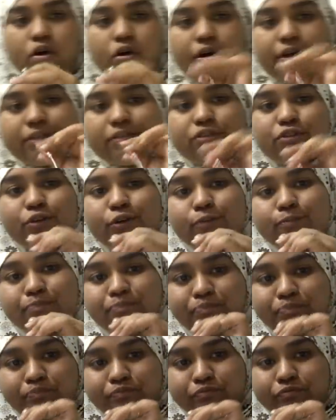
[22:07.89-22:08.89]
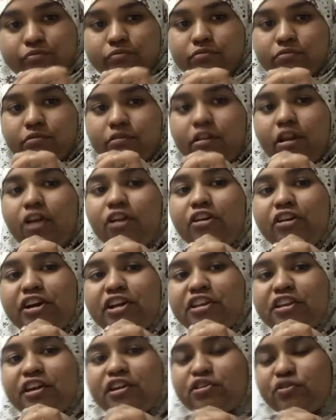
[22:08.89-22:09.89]
Okay, so,
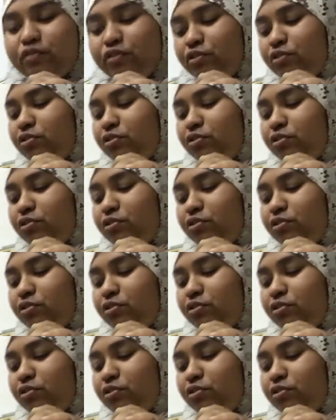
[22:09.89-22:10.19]
ratings for